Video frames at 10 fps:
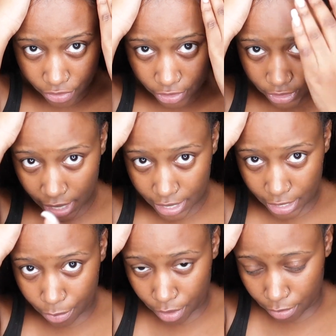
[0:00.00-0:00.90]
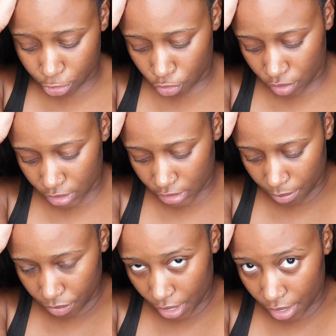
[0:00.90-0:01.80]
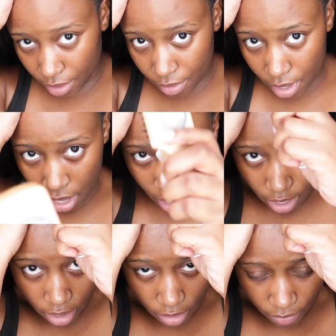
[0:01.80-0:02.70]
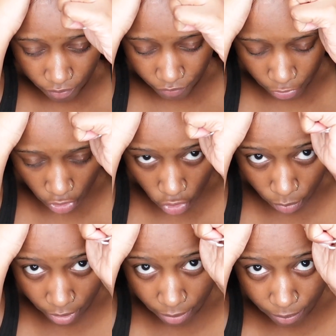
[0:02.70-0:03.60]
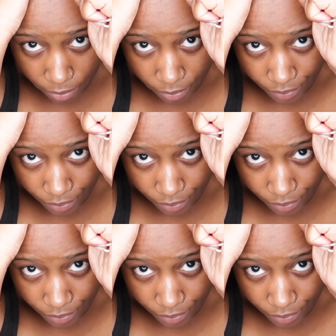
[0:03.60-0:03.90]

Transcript: other side and pretty much do the same thing. Comb it.